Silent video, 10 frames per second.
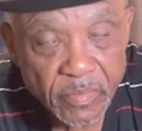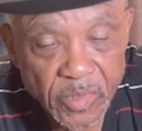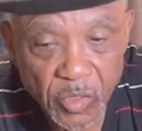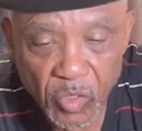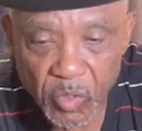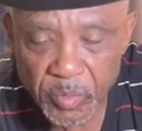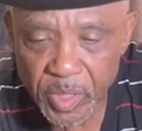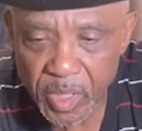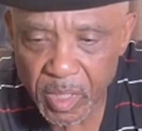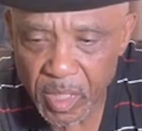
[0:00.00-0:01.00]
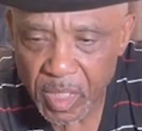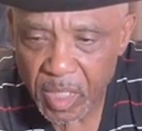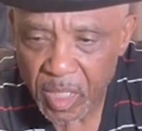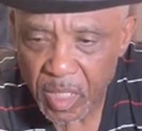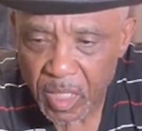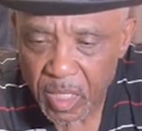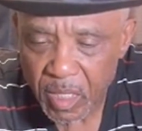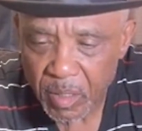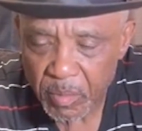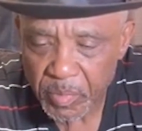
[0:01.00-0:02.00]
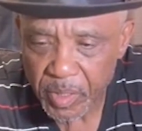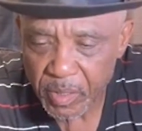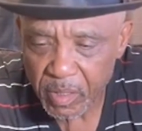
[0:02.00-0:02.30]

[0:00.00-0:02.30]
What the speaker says: You know what I mean? But